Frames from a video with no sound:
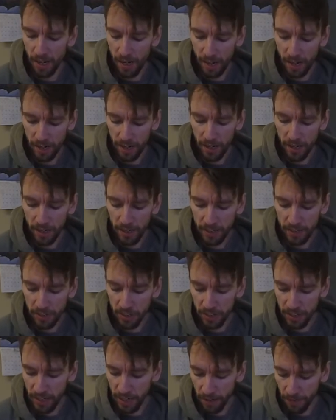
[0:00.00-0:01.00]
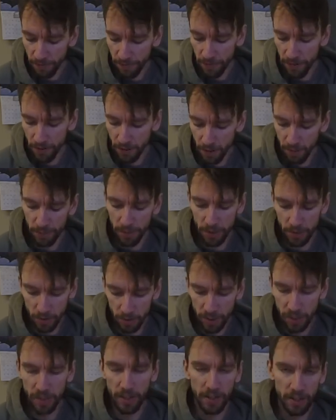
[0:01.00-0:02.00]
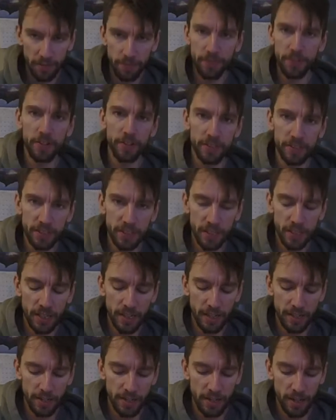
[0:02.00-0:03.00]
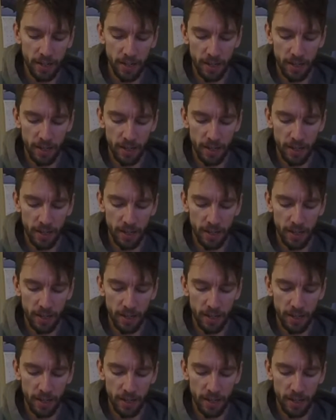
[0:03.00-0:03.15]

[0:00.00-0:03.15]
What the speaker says: I kind of just get a feel. I'm like, okay, the feel's done,